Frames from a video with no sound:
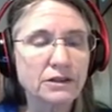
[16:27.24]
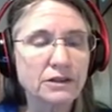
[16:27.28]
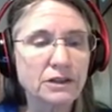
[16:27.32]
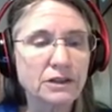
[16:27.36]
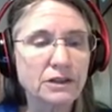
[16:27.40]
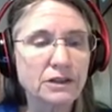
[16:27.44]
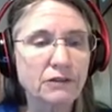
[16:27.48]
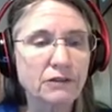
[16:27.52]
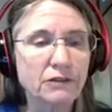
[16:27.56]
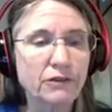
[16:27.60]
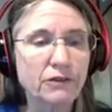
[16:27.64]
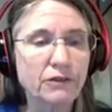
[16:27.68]

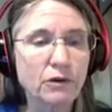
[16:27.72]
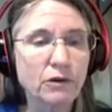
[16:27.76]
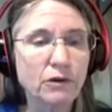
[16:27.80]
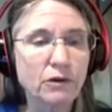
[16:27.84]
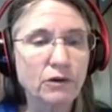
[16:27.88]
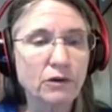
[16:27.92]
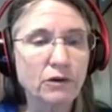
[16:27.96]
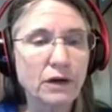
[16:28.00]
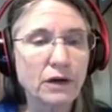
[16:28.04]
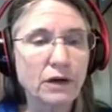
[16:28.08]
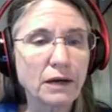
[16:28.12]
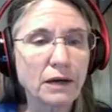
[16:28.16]

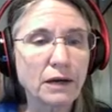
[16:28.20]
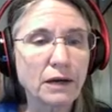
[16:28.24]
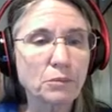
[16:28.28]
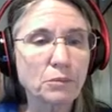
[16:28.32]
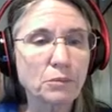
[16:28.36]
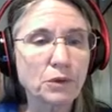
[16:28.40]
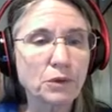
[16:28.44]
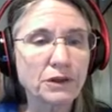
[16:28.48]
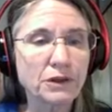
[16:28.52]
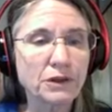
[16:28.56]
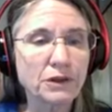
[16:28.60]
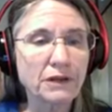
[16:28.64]
several
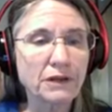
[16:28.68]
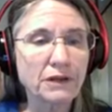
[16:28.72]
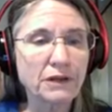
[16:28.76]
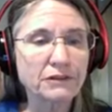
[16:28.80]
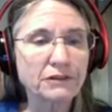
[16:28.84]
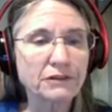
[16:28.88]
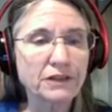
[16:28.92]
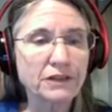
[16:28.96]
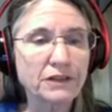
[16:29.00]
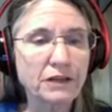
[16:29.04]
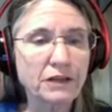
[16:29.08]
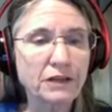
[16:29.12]
printf
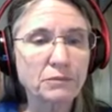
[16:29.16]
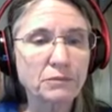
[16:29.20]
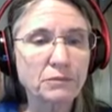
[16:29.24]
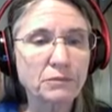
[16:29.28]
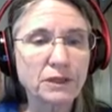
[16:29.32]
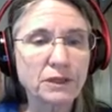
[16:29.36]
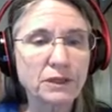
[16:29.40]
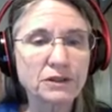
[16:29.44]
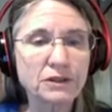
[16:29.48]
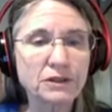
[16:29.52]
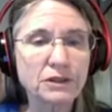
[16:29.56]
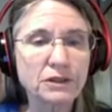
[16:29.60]

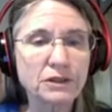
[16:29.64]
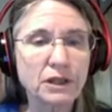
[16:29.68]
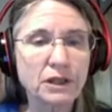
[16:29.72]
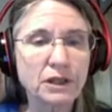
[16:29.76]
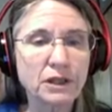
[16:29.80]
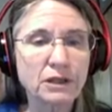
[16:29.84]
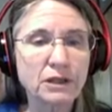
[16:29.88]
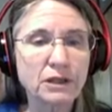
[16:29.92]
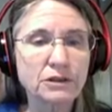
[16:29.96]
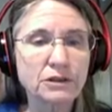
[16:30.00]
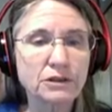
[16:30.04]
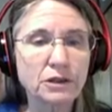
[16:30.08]
statements
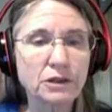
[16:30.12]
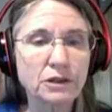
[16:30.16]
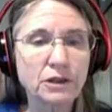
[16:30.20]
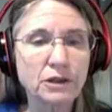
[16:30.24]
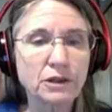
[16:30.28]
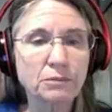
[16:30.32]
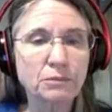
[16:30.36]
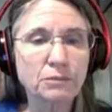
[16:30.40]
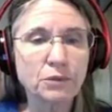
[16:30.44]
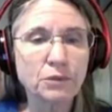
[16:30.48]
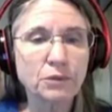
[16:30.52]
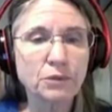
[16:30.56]

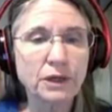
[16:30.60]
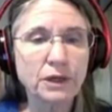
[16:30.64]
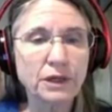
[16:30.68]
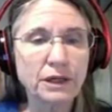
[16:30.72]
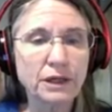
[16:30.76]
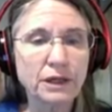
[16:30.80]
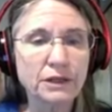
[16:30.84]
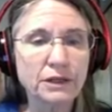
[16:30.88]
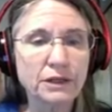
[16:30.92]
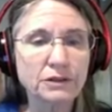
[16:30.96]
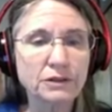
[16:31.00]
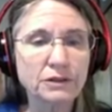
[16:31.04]
to put
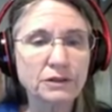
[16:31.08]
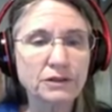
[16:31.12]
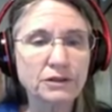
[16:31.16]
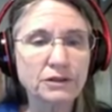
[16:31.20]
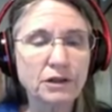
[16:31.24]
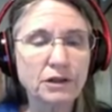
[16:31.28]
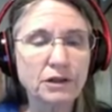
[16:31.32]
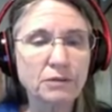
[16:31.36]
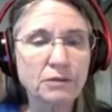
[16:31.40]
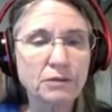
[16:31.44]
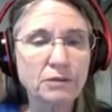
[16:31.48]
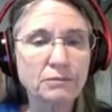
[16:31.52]
in
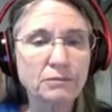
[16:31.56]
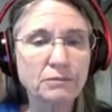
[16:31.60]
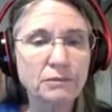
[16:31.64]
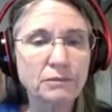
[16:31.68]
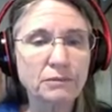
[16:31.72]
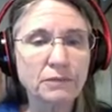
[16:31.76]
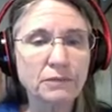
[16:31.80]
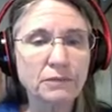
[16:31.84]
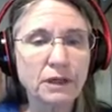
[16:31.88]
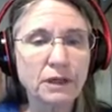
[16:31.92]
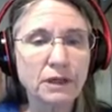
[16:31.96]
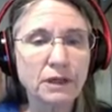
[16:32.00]
some
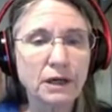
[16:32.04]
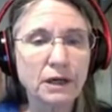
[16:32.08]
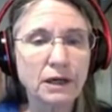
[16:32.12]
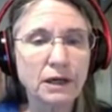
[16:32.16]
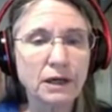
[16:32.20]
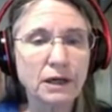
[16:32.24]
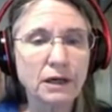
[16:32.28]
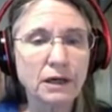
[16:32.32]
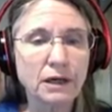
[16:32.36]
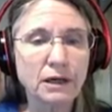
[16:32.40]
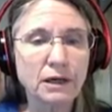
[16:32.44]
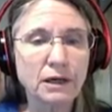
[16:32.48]

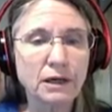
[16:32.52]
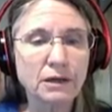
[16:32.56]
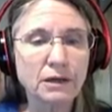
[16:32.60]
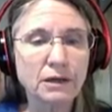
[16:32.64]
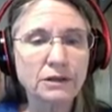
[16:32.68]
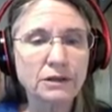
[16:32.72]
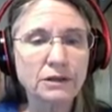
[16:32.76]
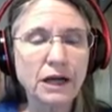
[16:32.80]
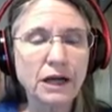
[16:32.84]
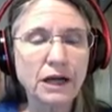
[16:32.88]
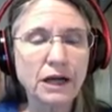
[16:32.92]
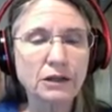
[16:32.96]

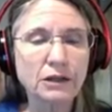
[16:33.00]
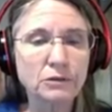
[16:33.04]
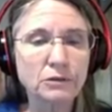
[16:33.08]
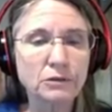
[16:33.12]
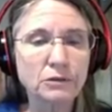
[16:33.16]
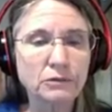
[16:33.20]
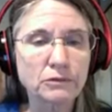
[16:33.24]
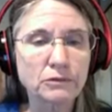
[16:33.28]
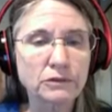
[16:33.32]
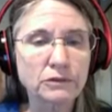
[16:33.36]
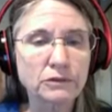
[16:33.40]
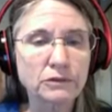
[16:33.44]

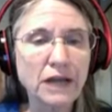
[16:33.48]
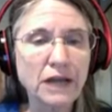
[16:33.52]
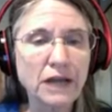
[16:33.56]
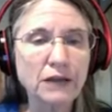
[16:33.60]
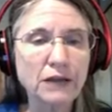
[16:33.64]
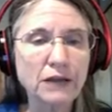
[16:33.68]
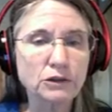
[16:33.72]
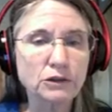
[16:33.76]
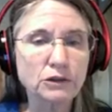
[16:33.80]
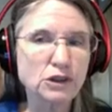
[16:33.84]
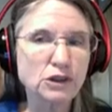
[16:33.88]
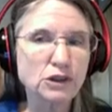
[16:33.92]
titles
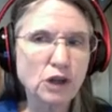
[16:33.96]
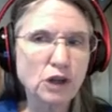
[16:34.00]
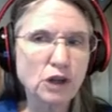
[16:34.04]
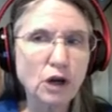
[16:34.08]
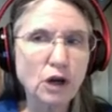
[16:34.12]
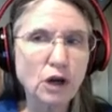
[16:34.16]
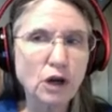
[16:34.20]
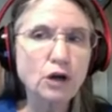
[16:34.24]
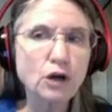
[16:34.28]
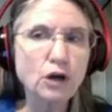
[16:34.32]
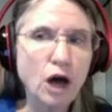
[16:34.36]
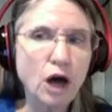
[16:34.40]
or
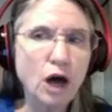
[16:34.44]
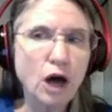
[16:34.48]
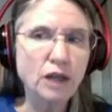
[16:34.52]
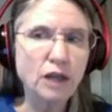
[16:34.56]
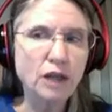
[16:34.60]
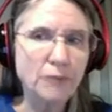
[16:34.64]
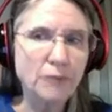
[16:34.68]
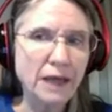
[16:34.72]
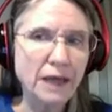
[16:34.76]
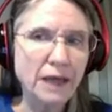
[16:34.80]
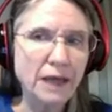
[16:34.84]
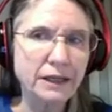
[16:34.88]

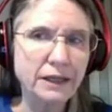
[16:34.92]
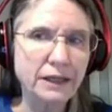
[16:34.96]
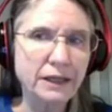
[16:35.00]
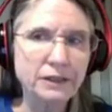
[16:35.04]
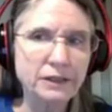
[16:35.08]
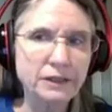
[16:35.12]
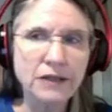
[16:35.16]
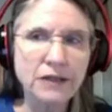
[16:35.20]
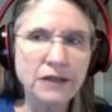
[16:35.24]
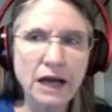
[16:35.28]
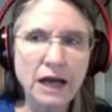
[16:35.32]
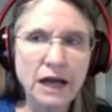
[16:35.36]
column
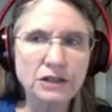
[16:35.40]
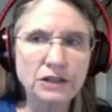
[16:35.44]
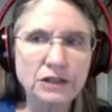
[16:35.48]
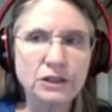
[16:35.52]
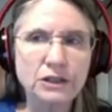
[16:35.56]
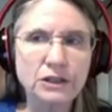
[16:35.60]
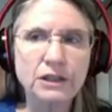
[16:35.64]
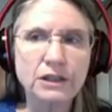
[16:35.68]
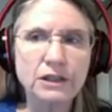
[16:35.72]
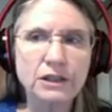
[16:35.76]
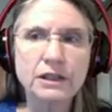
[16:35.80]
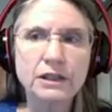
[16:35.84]
headings,
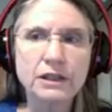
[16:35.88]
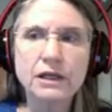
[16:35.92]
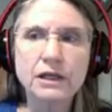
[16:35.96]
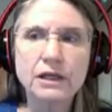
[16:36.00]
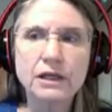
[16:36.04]
actually.